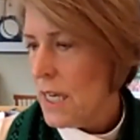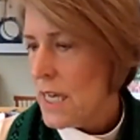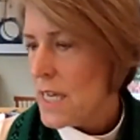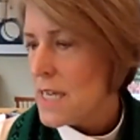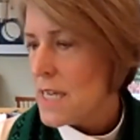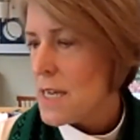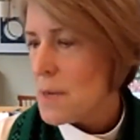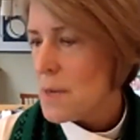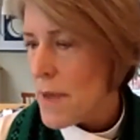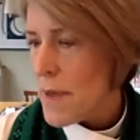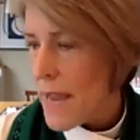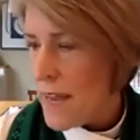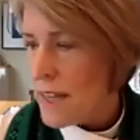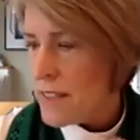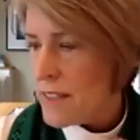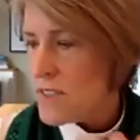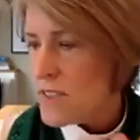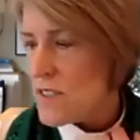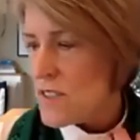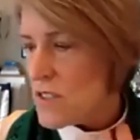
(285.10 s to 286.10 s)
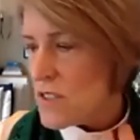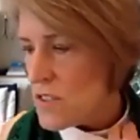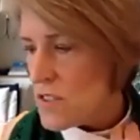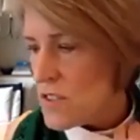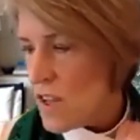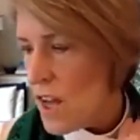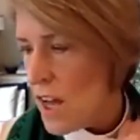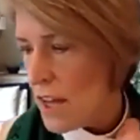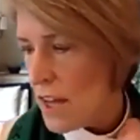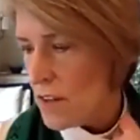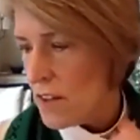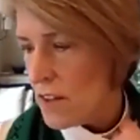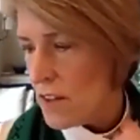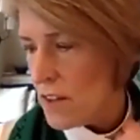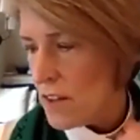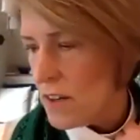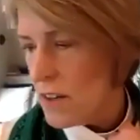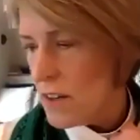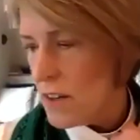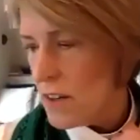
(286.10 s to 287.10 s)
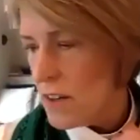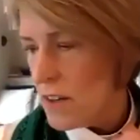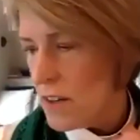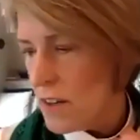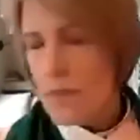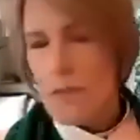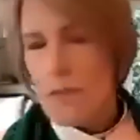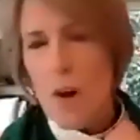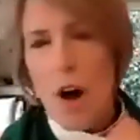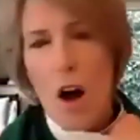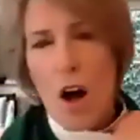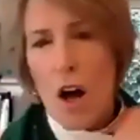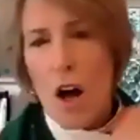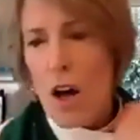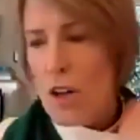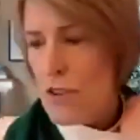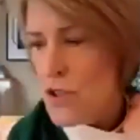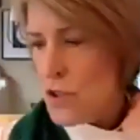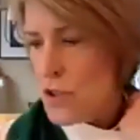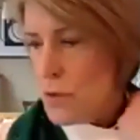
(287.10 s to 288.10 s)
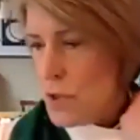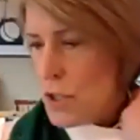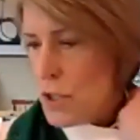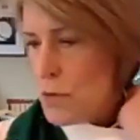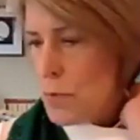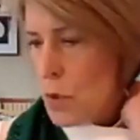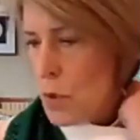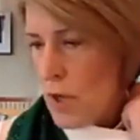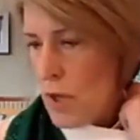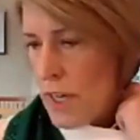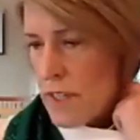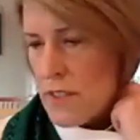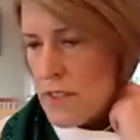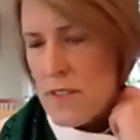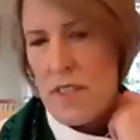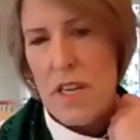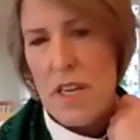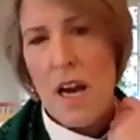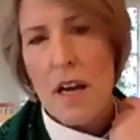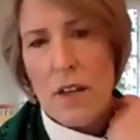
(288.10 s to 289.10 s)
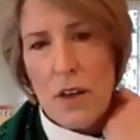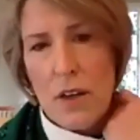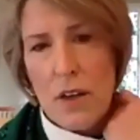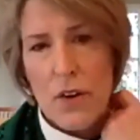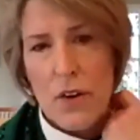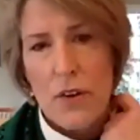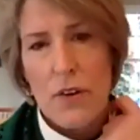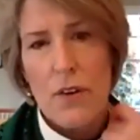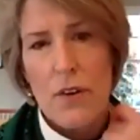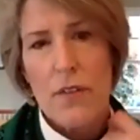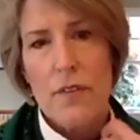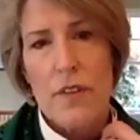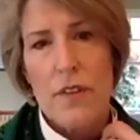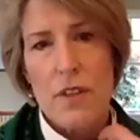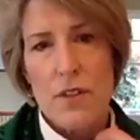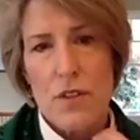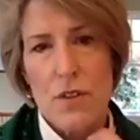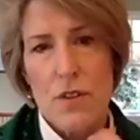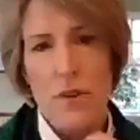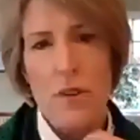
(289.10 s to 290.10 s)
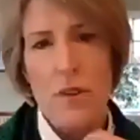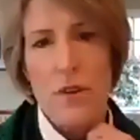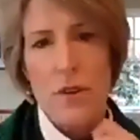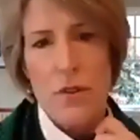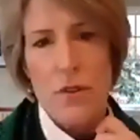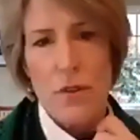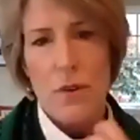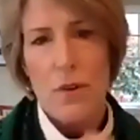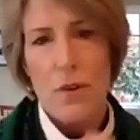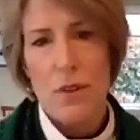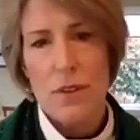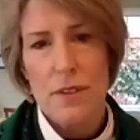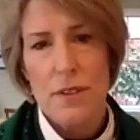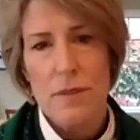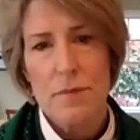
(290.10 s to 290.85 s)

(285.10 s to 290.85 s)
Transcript: He commands the slaughter of all Jewish boys younger than two years old.